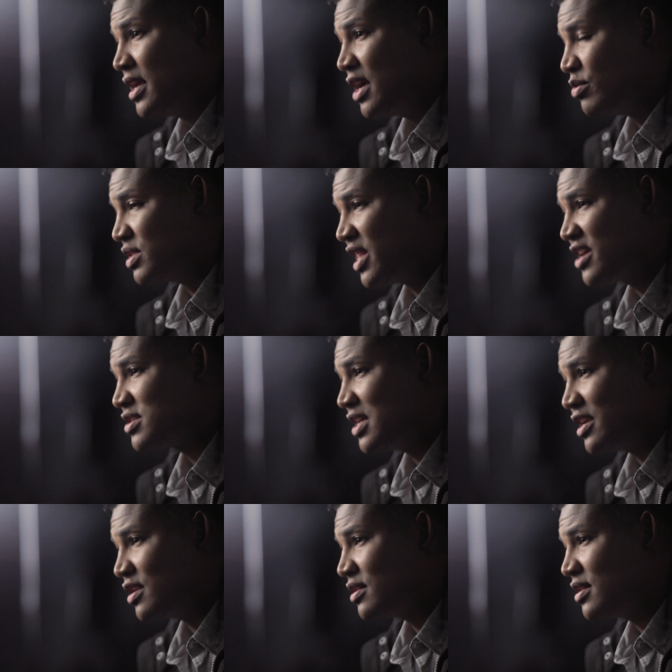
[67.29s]
It was less than
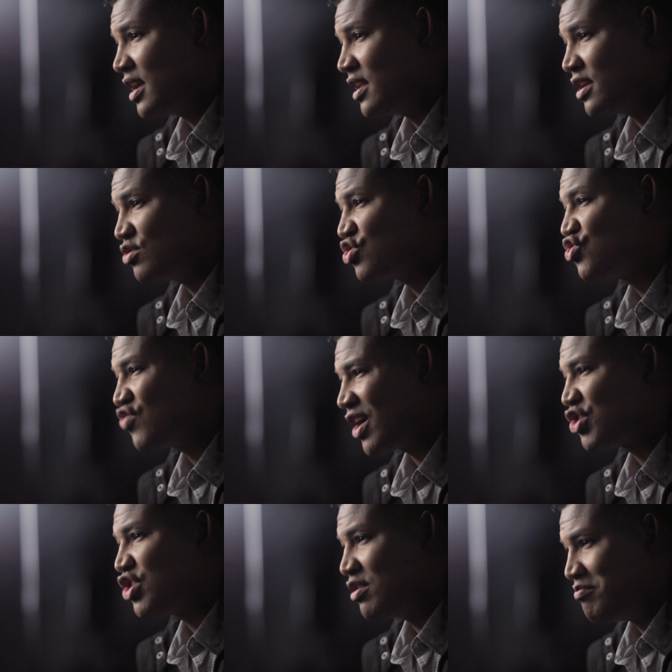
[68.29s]
an
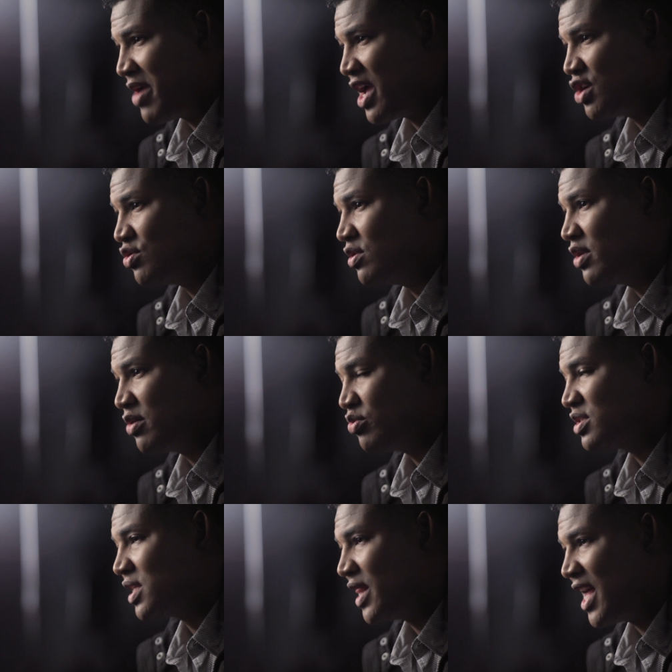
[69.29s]
instruction manual. It
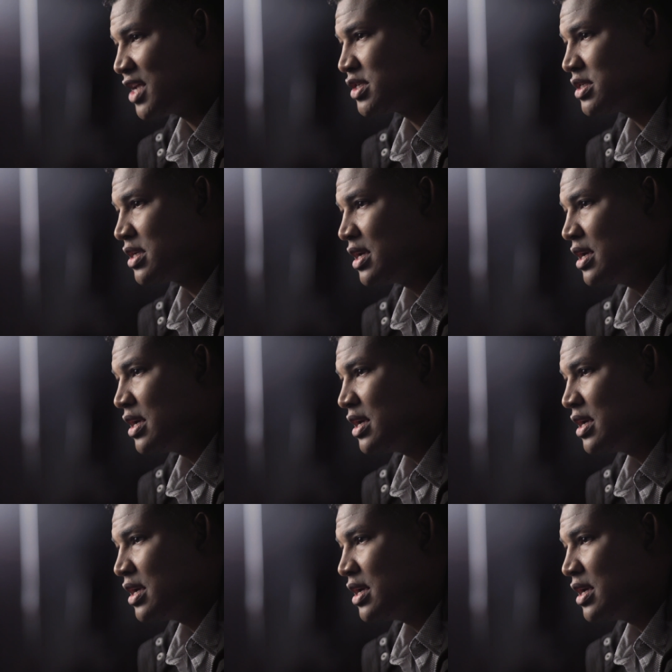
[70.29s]
was less